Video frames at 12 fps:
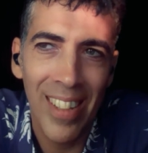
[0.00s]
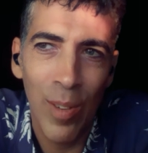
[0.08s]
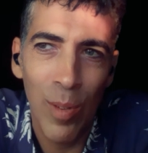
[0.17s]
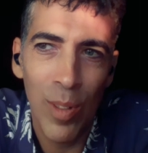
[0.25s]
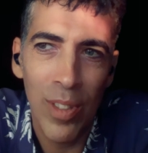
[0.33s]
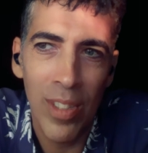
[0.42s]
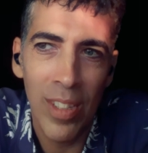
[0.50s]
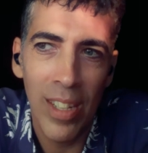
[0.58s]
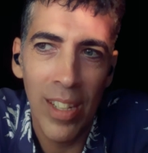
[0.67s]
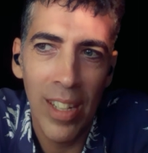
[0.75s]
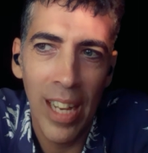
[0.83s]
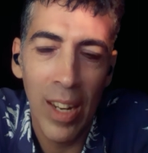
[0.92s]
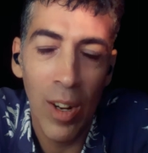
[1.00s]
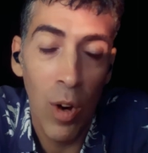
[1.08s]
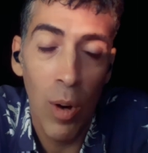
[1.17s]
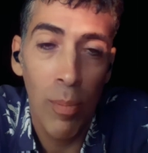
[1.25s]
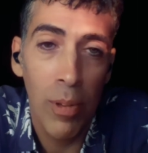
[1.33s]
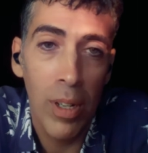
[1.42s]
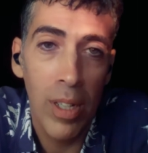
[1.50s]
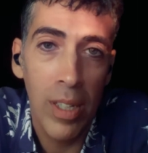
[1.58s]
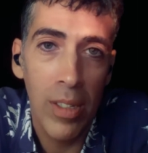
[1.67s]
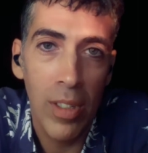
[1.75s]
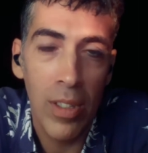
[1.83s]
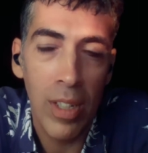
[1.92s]
i was uh, at home
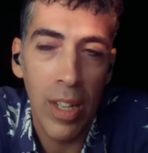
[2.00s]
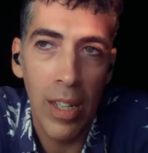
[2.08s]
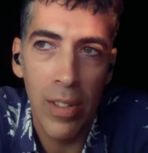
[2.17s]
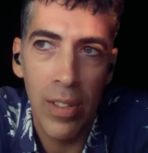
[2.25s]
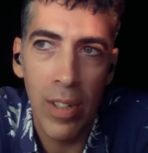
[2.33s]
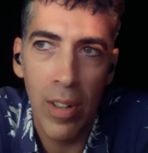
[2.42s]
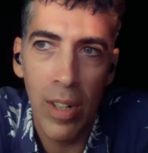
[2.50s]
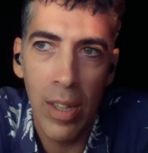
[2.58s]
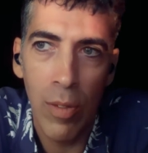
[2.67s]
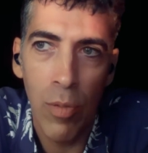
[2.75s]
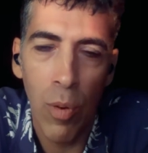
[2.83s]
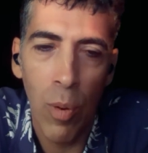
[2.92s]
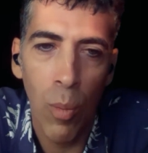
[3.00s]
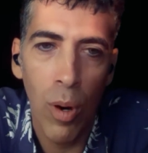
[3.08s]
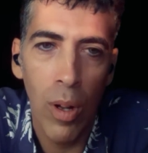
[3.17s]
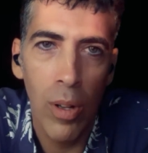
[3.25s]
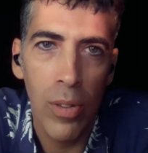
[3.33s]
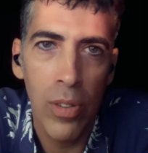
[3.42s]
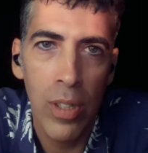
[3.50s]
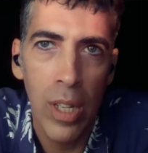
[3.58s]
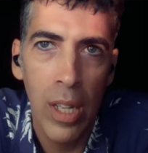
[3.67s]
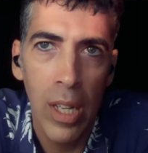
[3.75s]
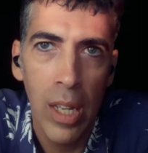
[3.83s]
really just kind of staring at the four walls